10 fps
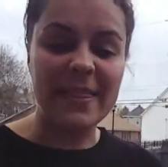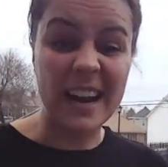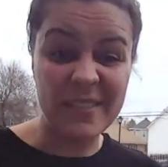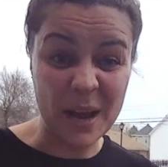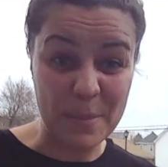then
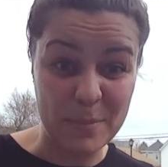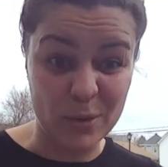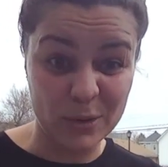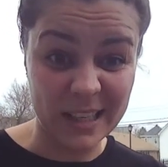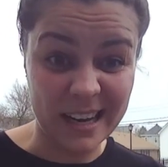I've got my
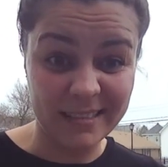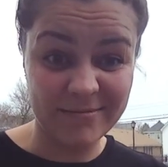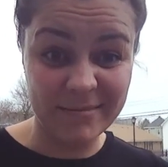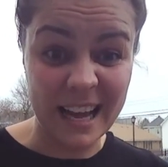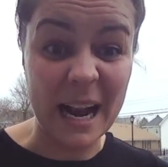boots on
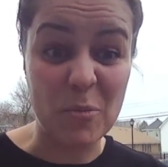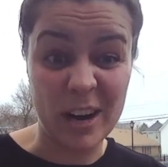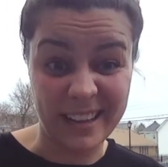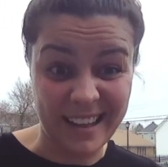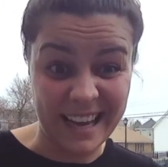and I'm
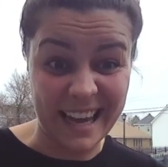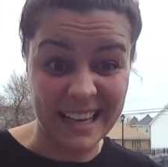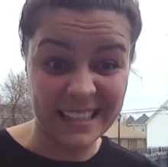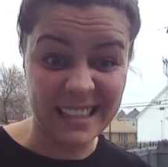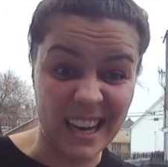wearing
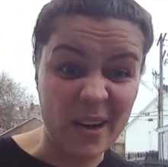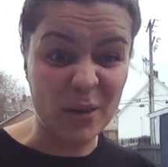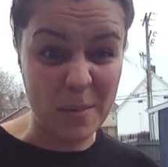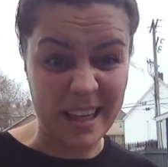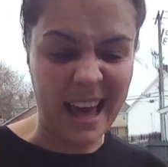leggings to cover
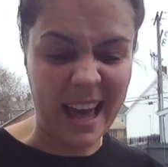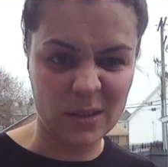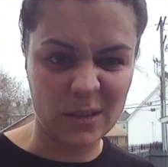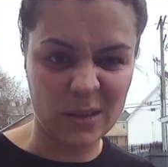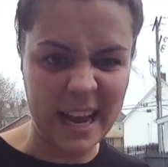my
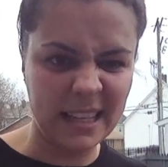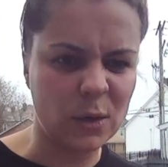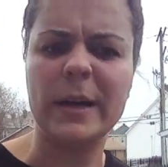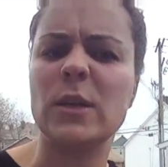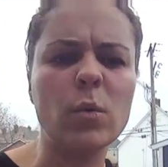legs, right? So
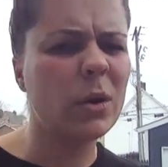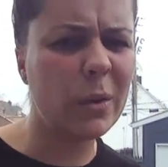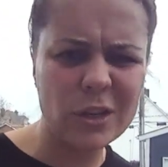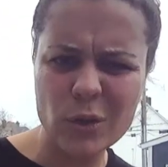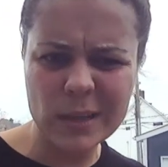I don't want to wear
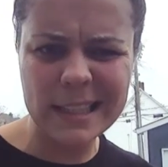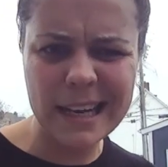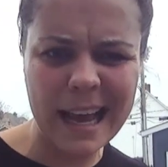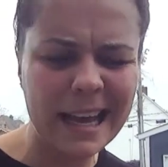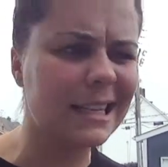shorts
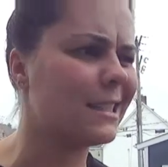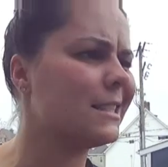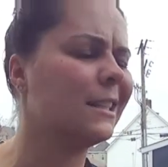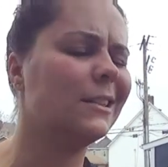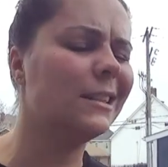today because it's
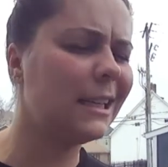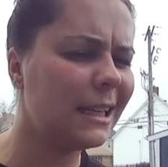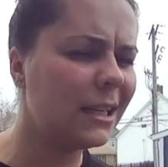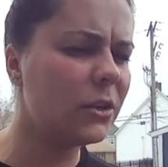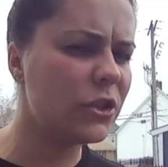a
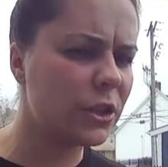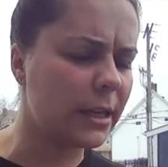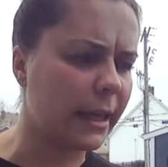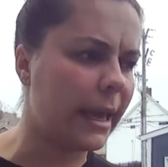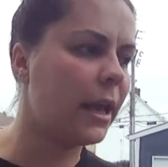little
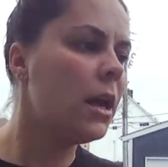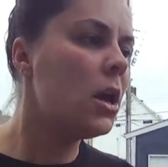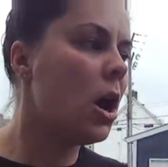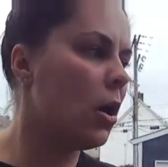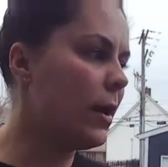chilly.
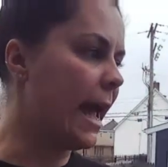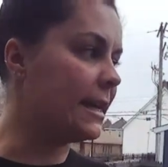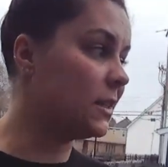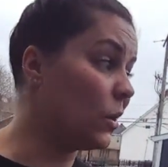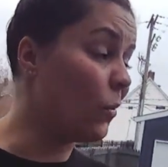Okay,
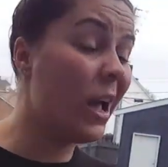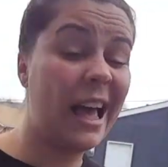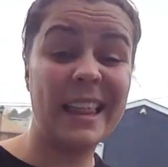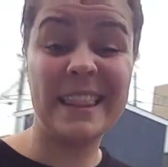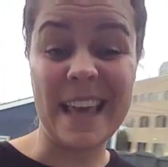so
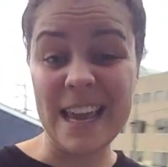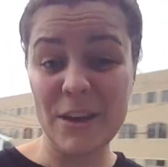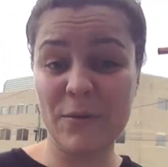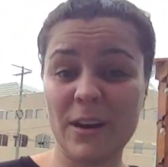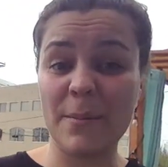thank you
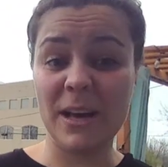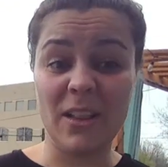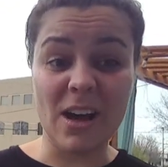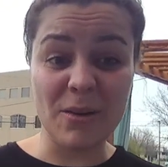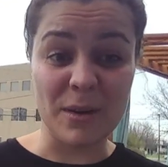for coming
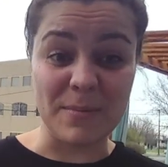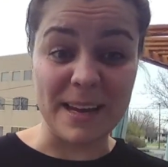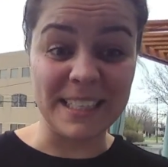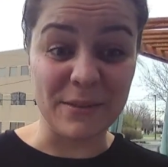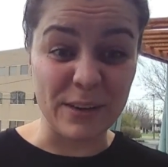along with
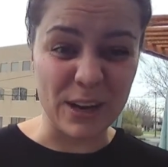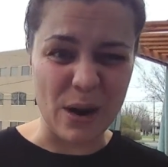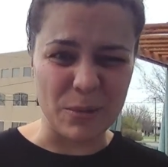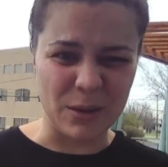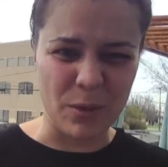me to figure
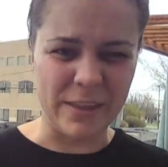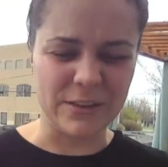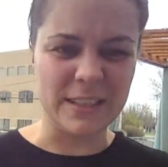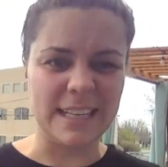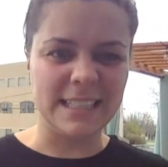out what the
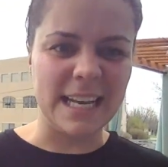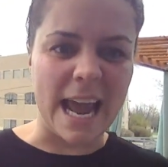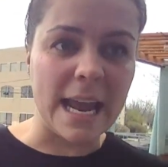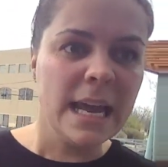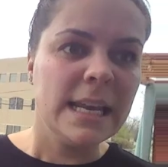weather's like
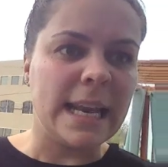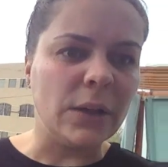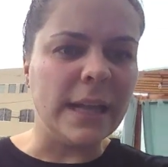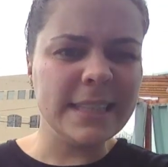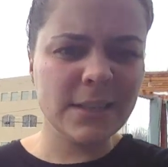today. Now
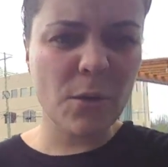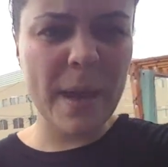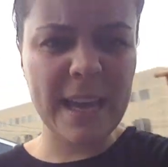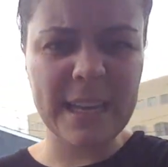let's go back